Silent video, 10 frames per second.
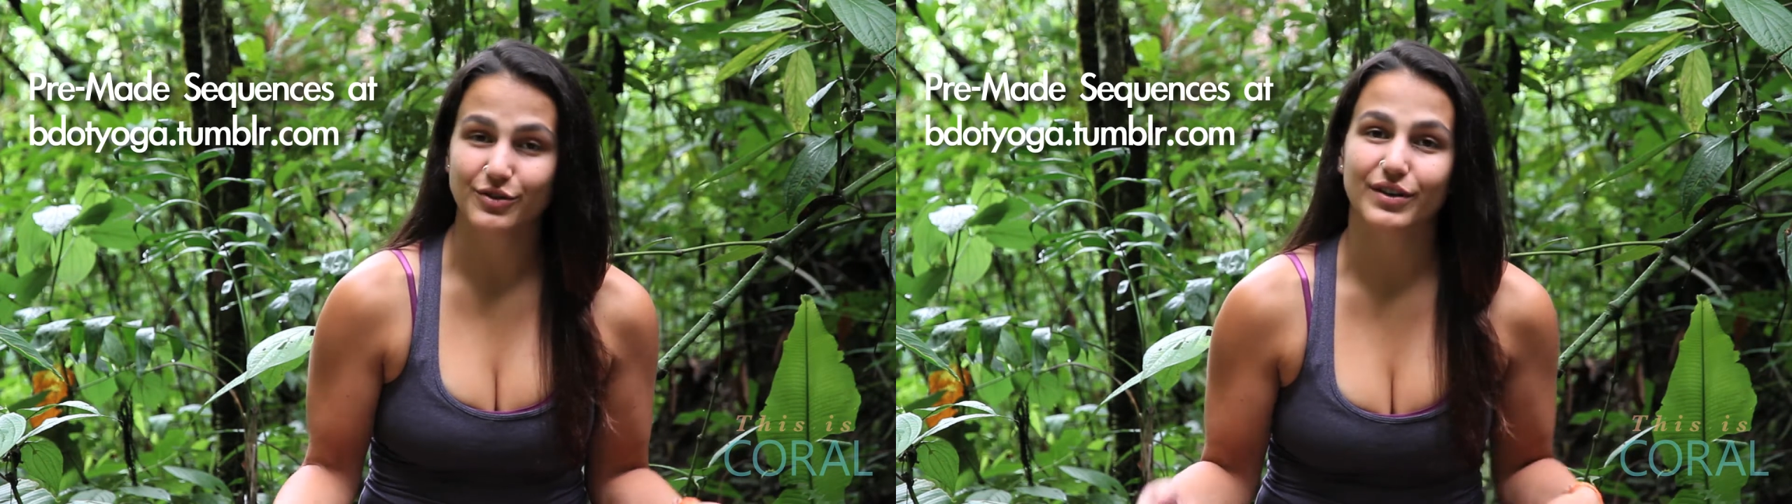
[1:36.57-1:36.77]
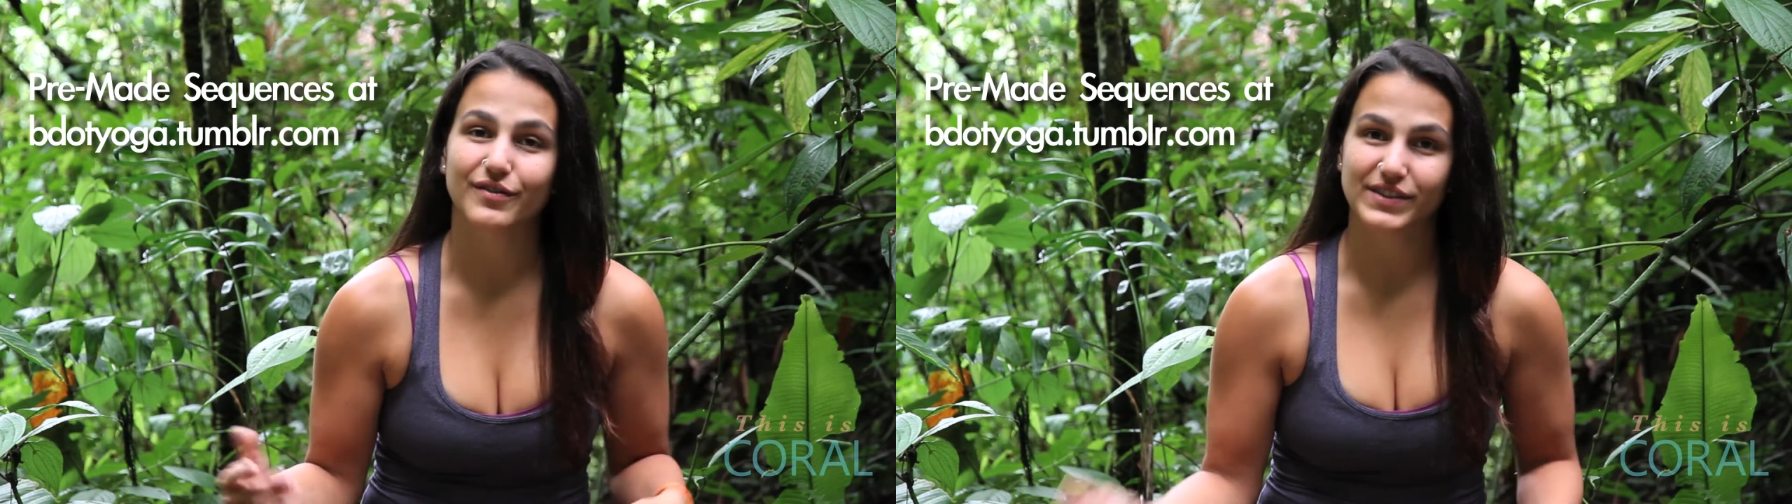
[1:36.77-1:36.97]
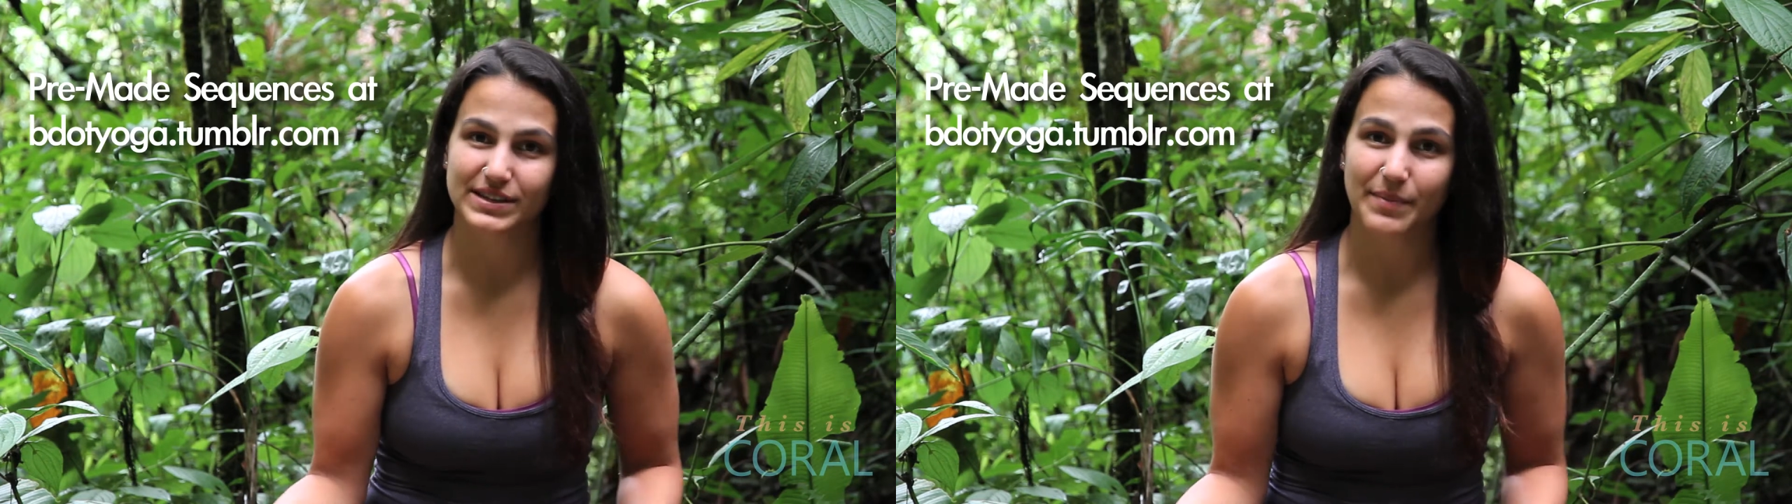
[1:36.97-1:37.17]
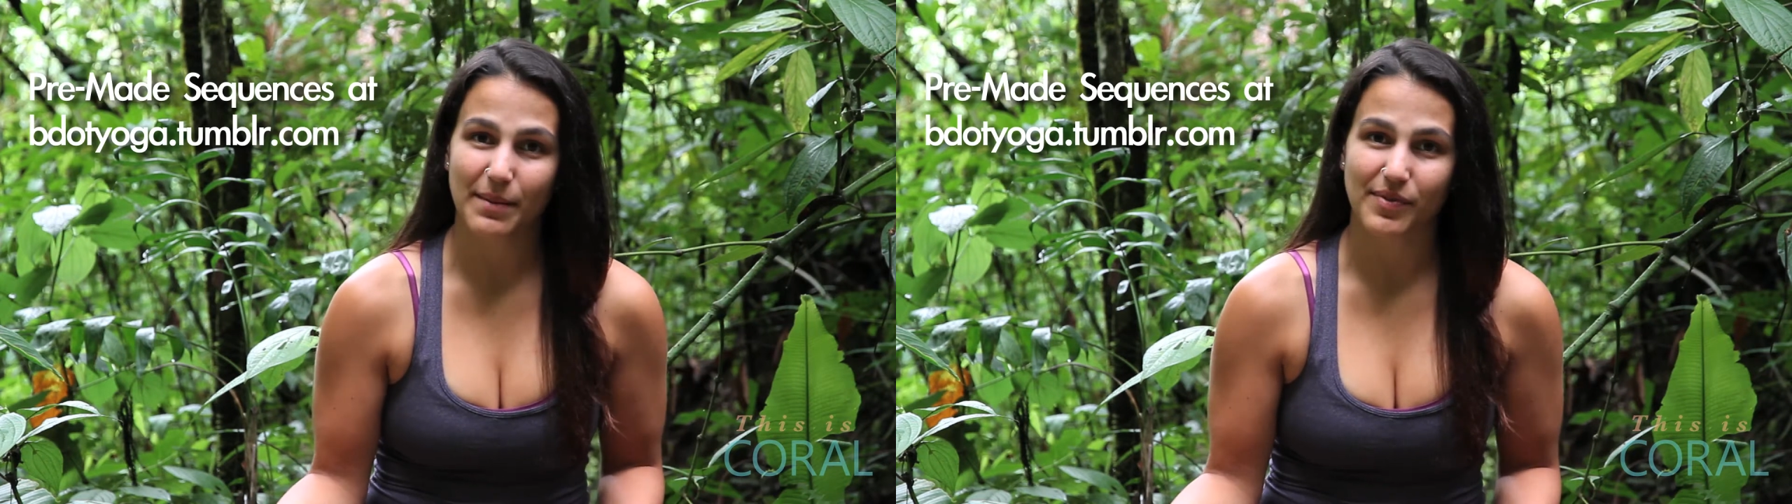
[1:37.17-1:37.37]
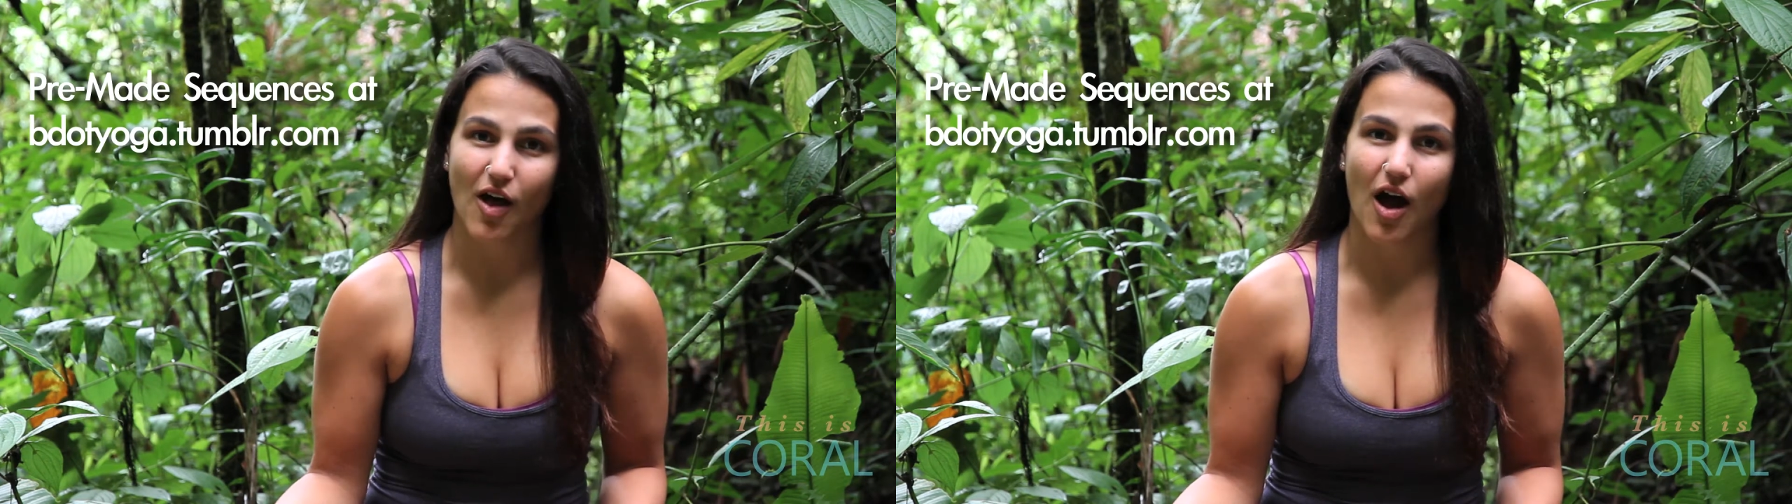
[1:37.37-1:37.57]
you can visit
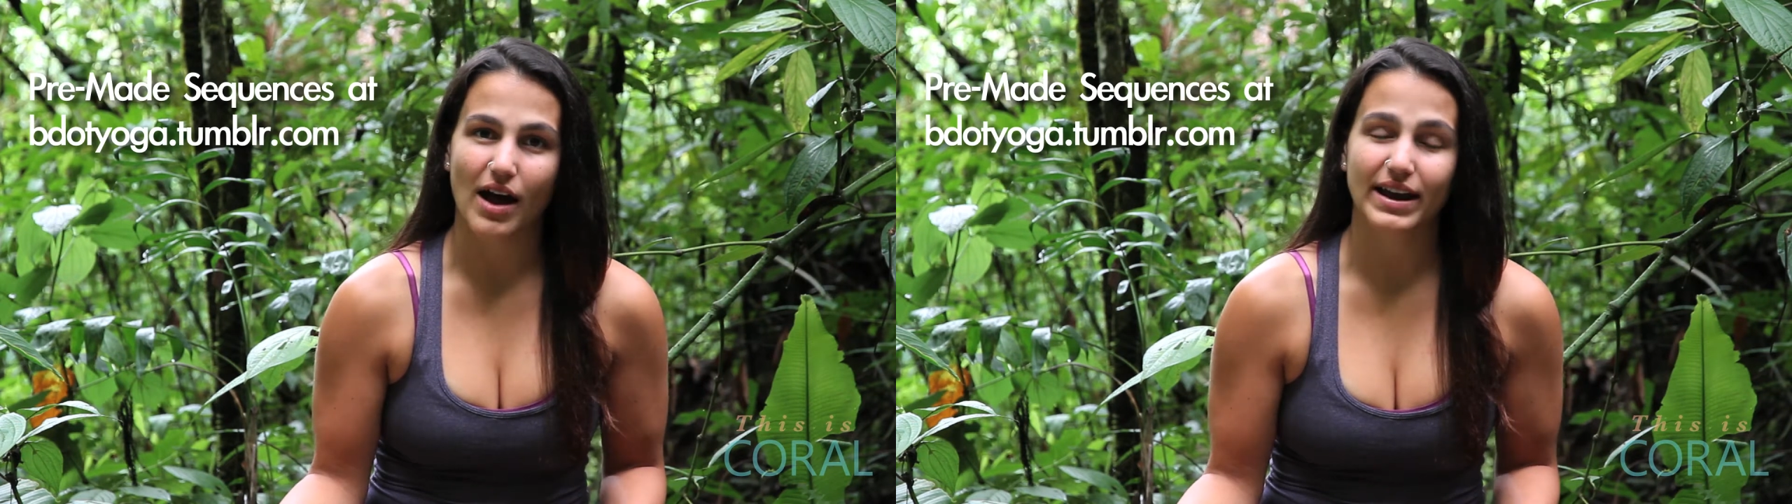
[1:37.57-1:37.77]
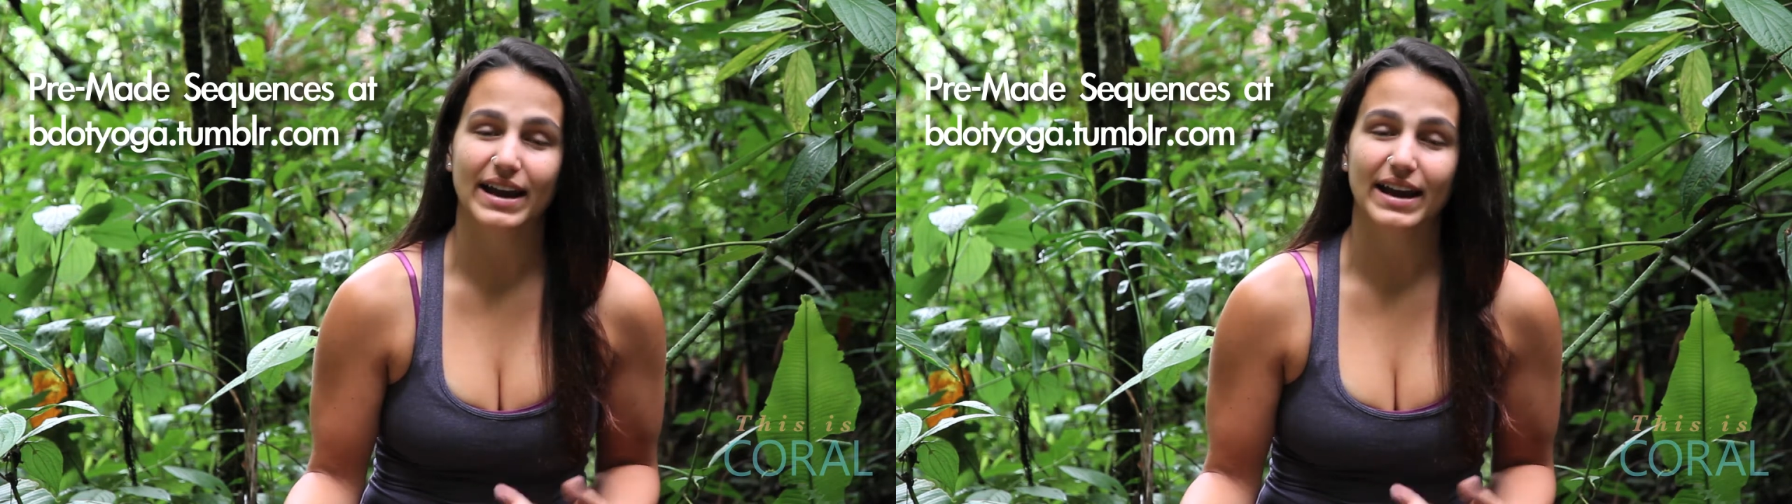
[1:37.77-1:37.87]
my blog,